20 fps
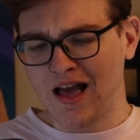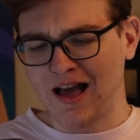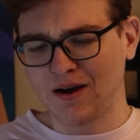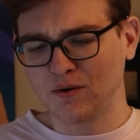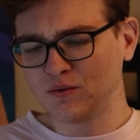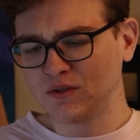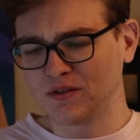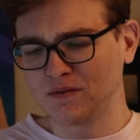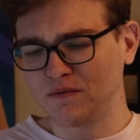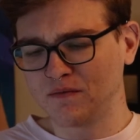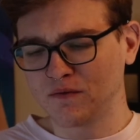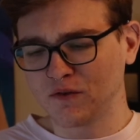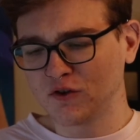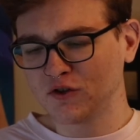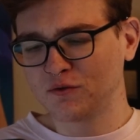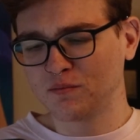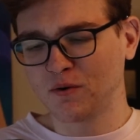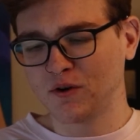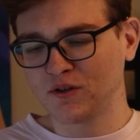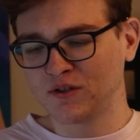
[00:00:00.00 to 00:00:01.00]
I was the
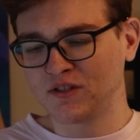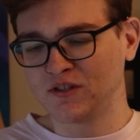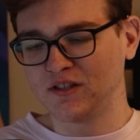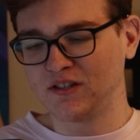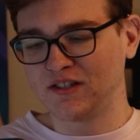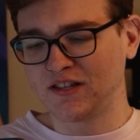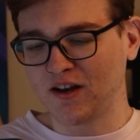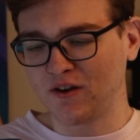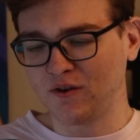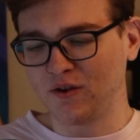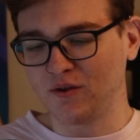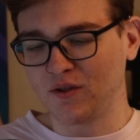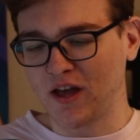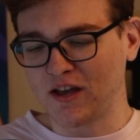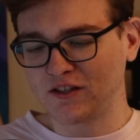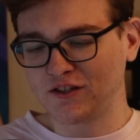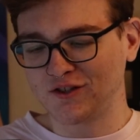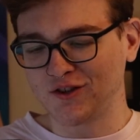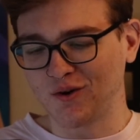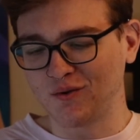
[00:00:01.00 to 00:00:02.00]
first person to tell you
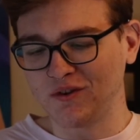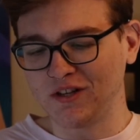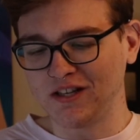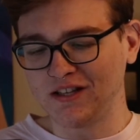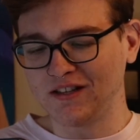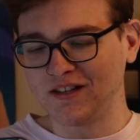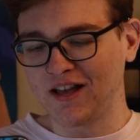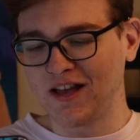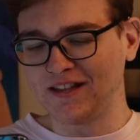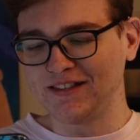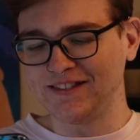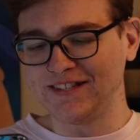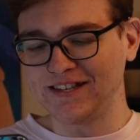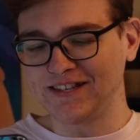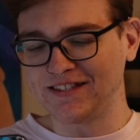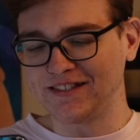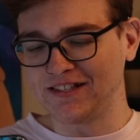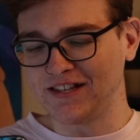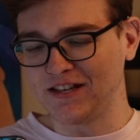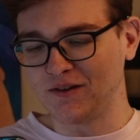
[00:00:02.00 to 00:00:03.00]
that Sony and
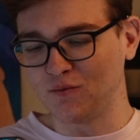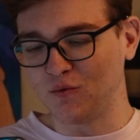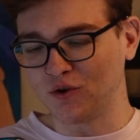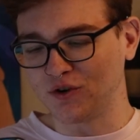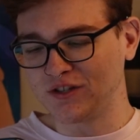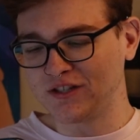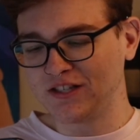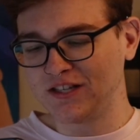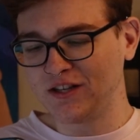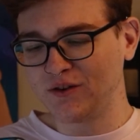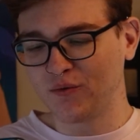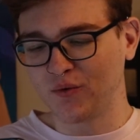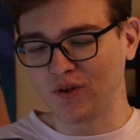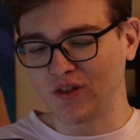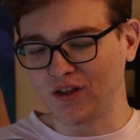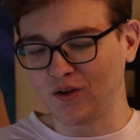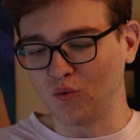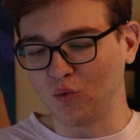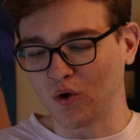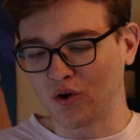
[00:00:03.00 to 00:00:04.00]
Disney were
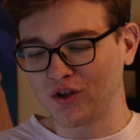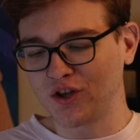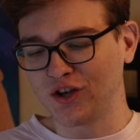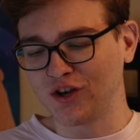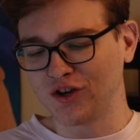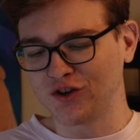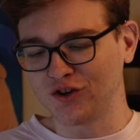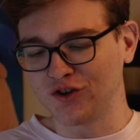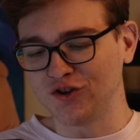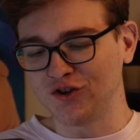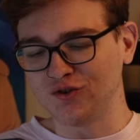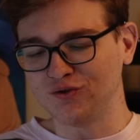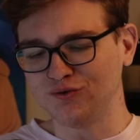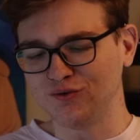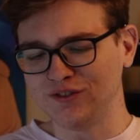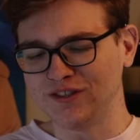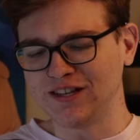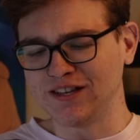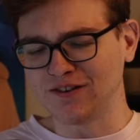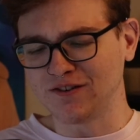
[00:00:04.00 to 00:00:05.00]
secretly working on a new
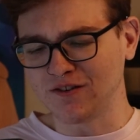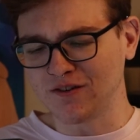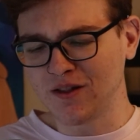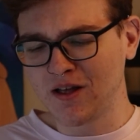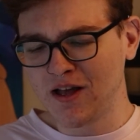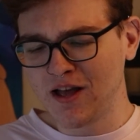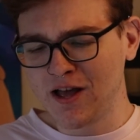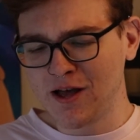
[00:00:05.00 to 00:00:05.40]
deal.